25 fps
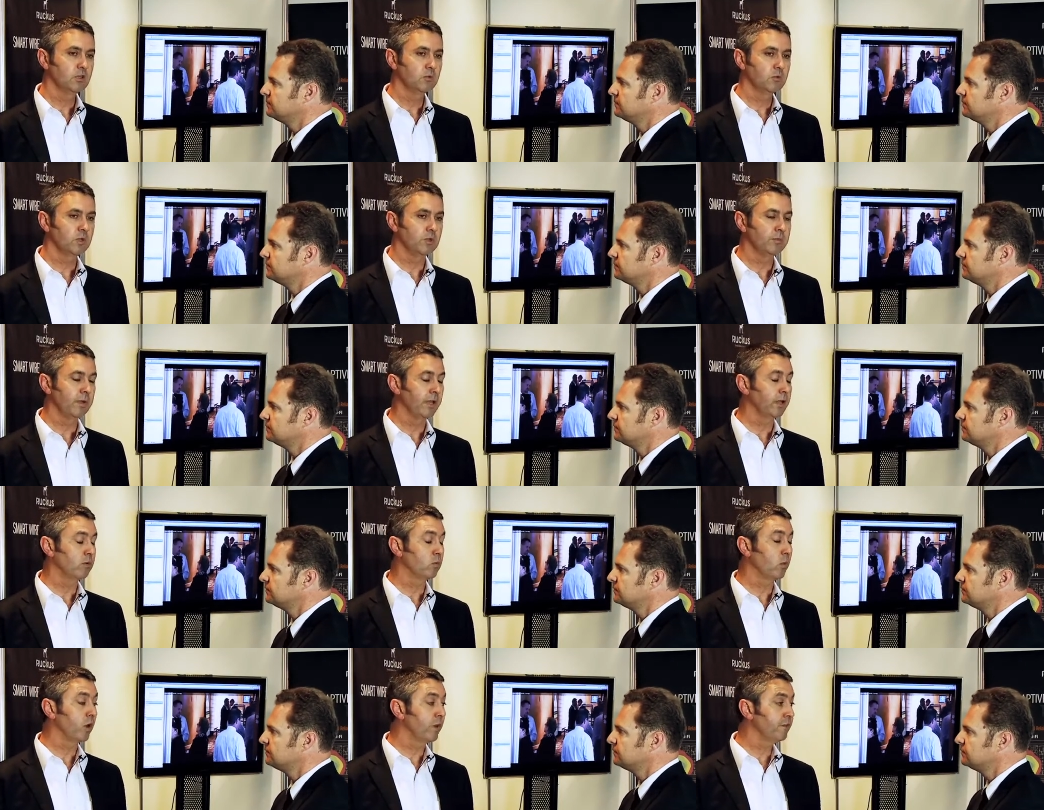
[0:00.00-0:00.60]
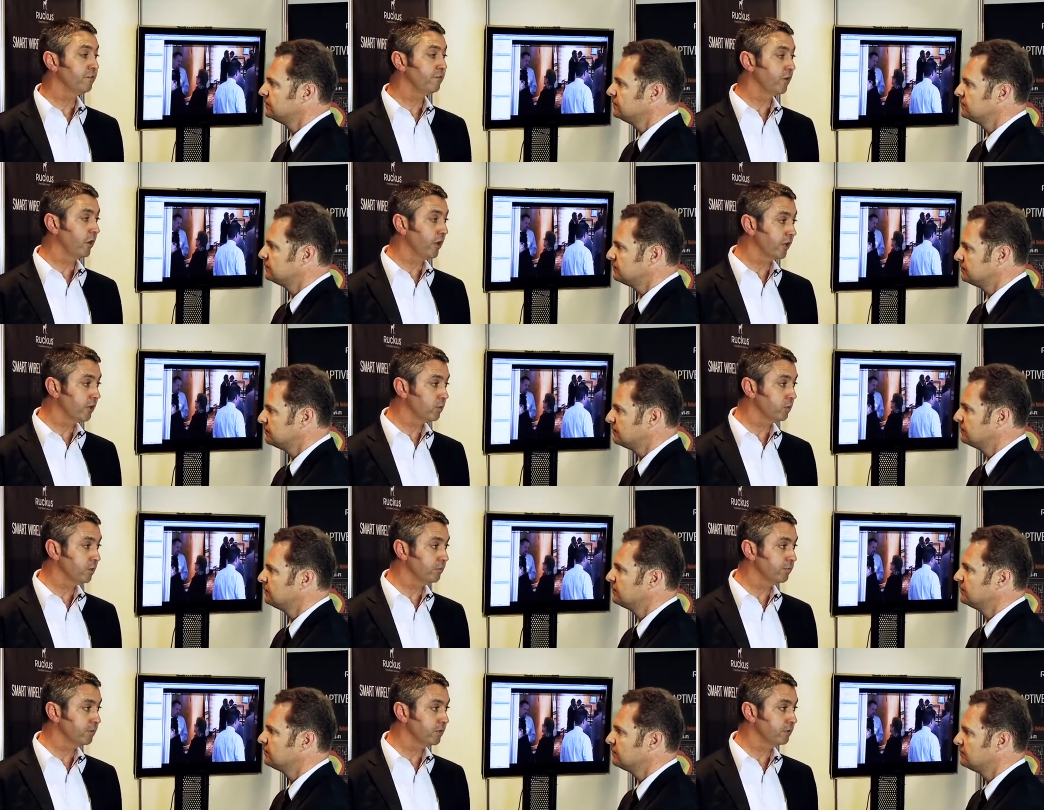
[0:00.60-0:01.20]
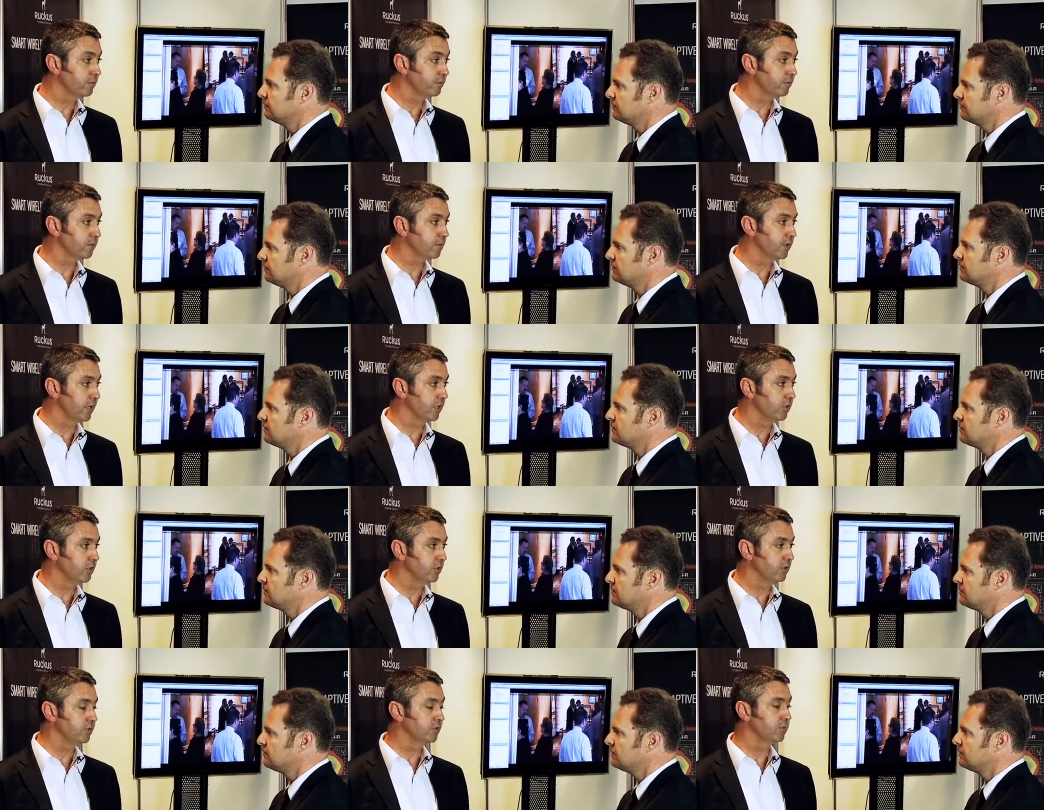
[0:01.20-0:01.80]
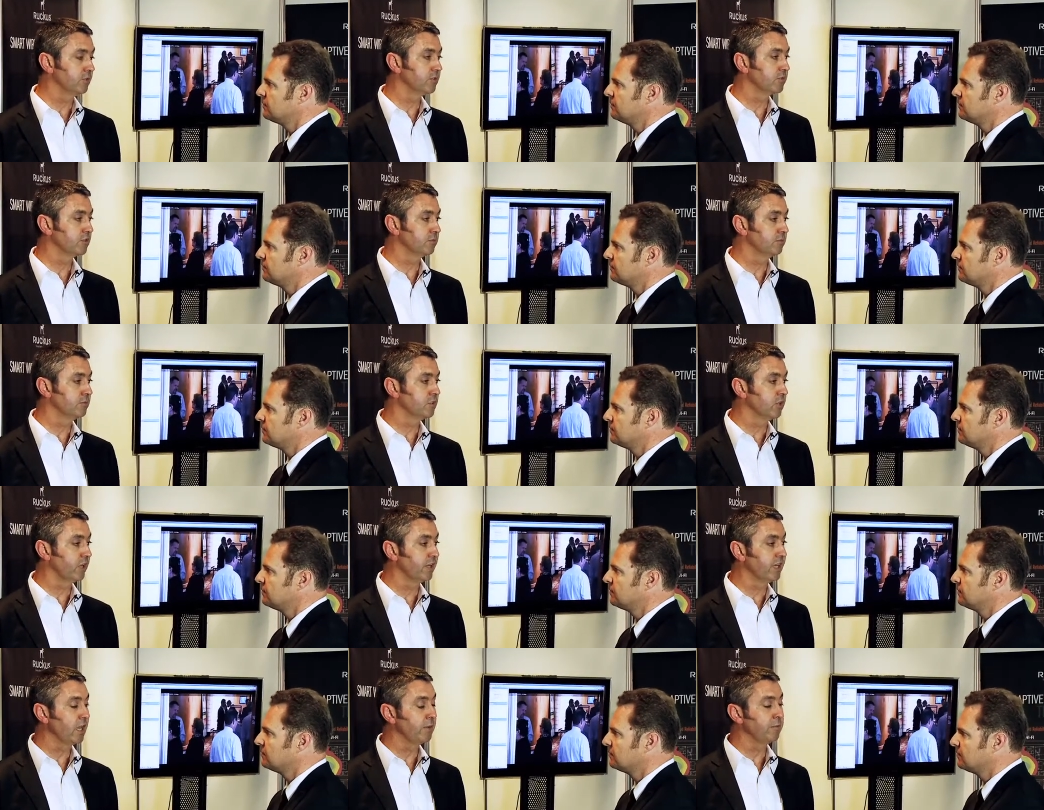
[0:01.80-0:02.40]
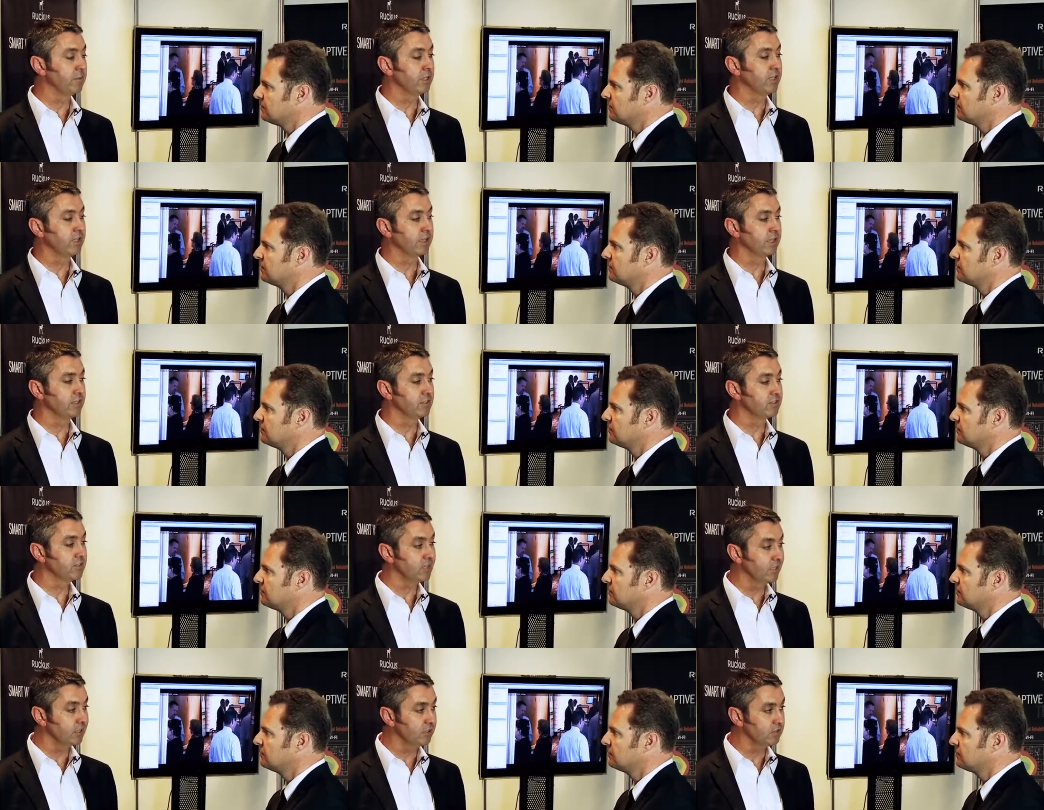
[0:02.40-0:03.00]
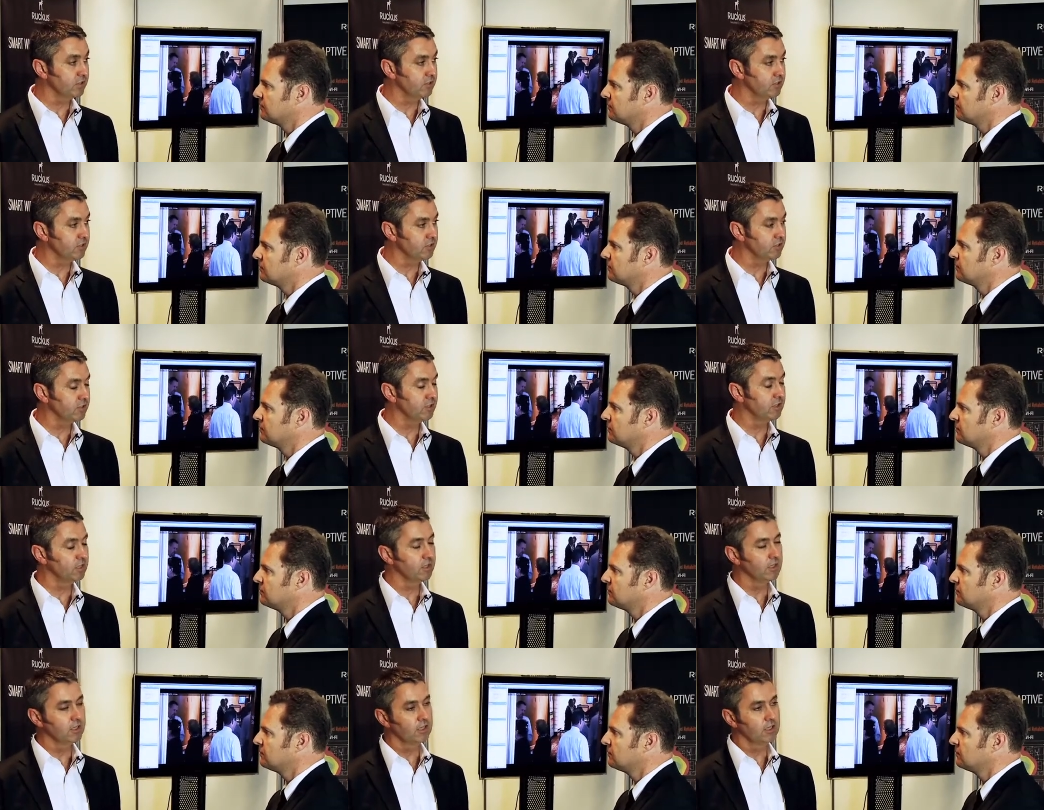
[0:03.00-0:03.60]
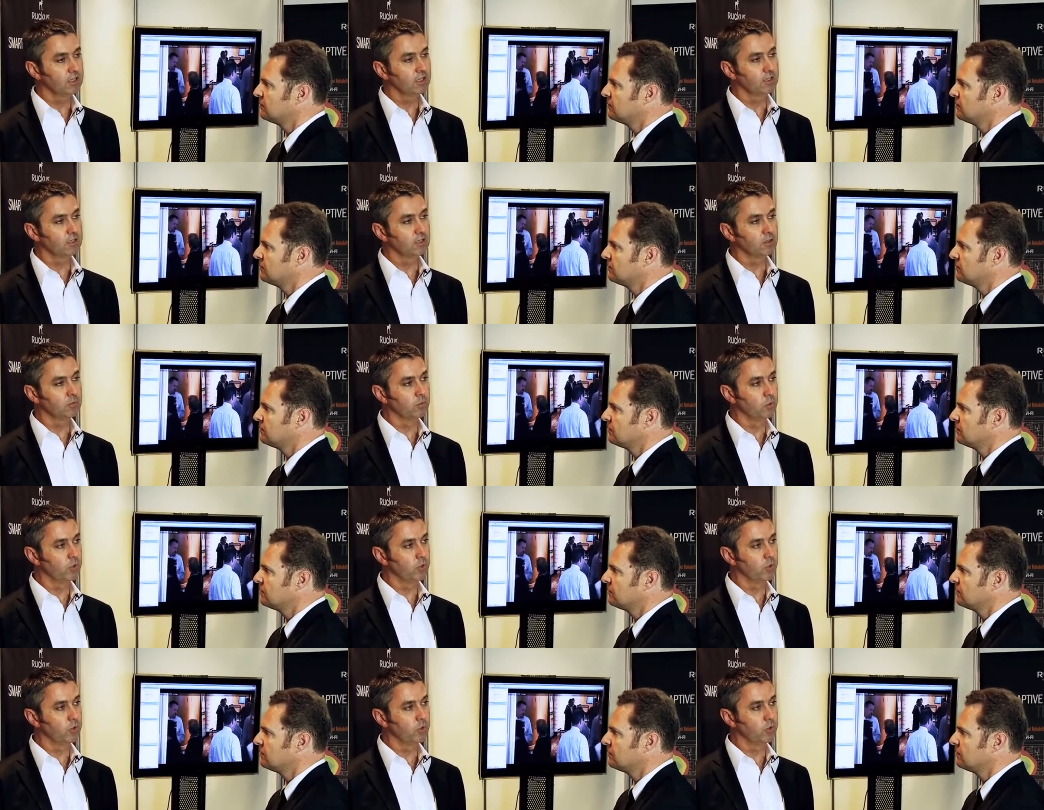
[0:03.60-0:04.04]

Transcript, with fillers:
Speaker 1: We make Wi Fi equipment that uses some dynamic antennas that